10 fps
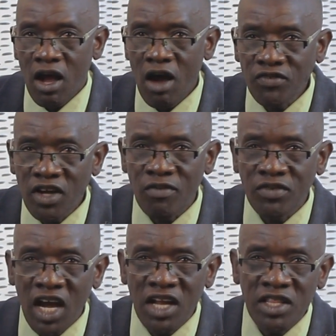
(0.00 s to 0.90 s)
After
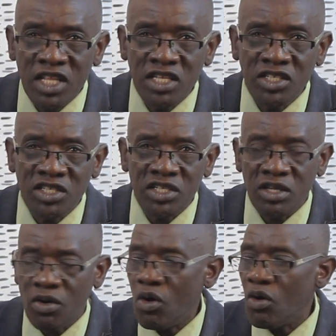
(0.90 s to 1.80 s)
I've done
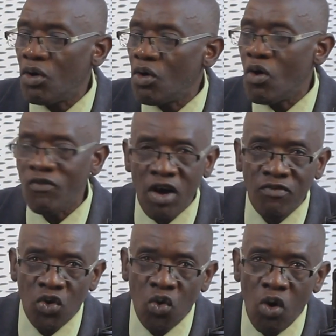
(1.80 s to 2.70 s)
this
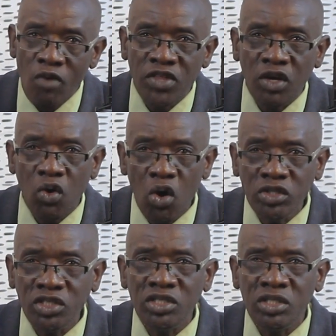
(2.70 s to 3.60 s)
overview of the
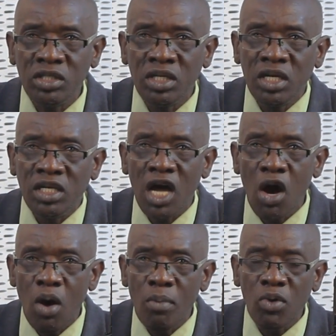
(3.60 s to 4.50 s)
course,
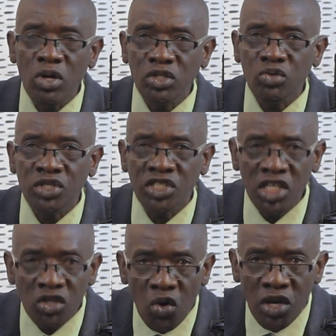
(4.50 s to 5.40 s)
now I'm going to
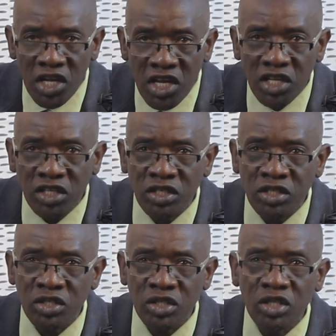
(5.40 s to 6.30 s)
zero
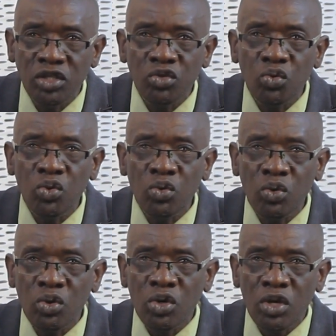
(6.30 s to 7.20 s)
in into
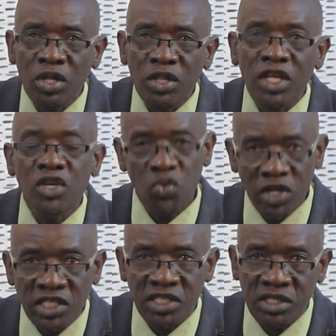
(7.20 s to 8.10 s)
the
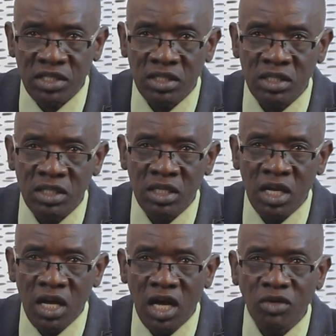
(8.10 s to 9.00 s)
units.
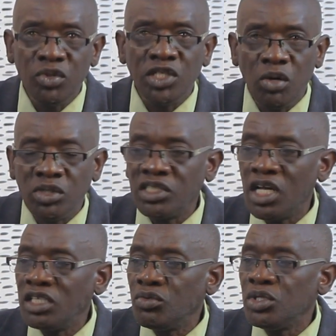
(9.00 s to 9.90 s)
And we shall
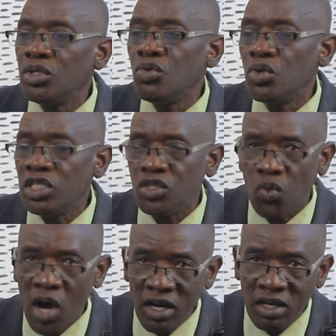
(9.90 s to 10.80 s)
start with unit
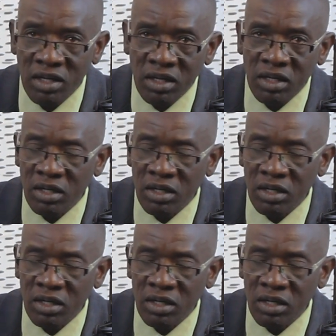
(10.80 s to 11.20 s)
1,